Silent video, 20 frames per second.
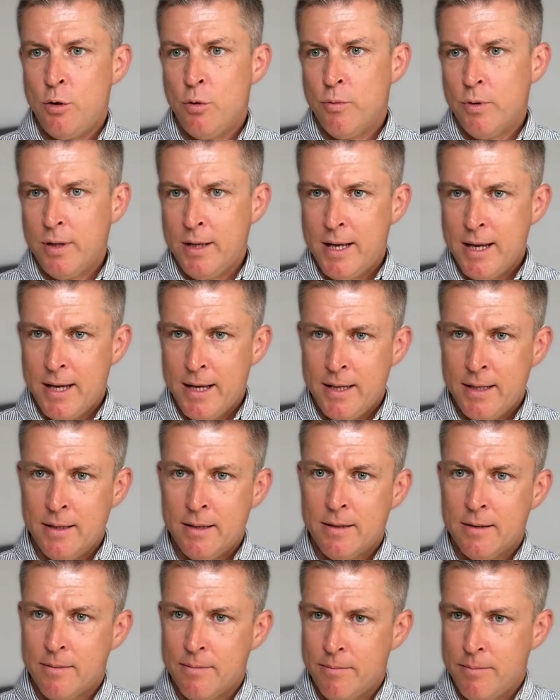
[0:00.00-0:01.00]
you will
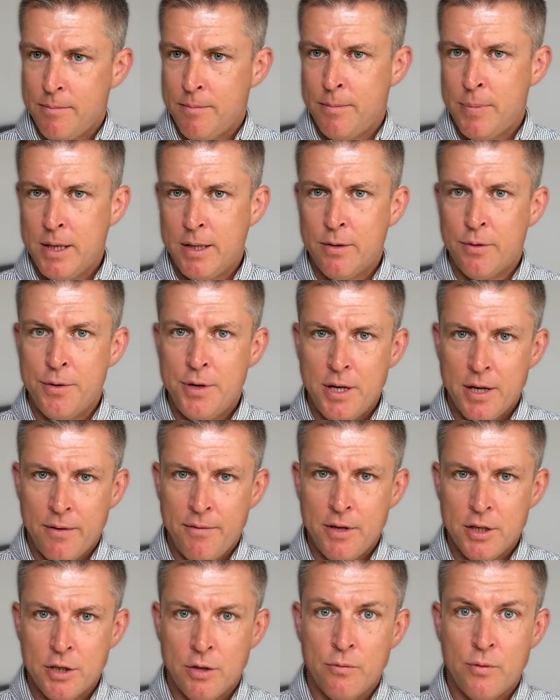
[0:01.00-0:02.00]
gain better near
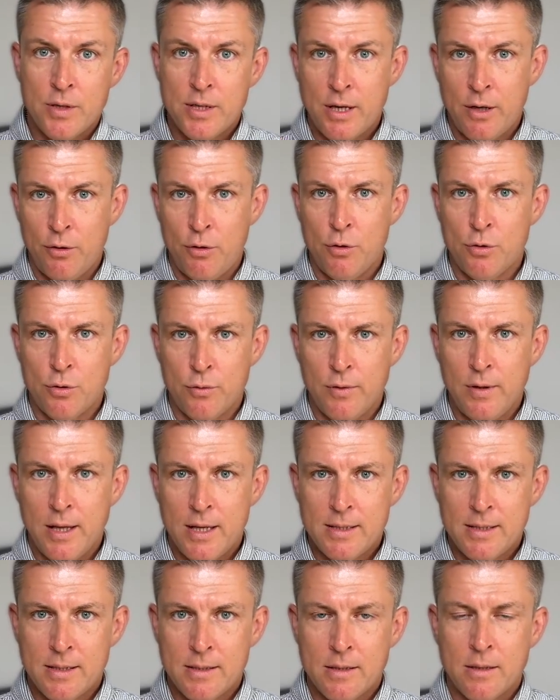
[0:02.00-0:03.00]
vision without use of
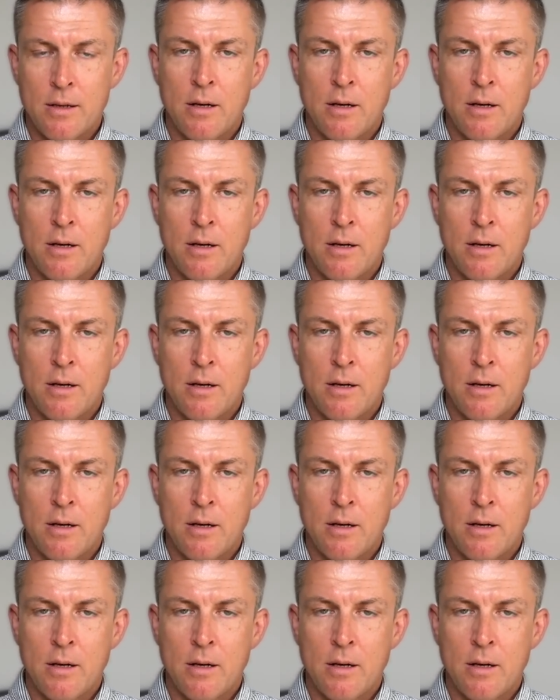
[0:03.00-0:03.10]
glasses,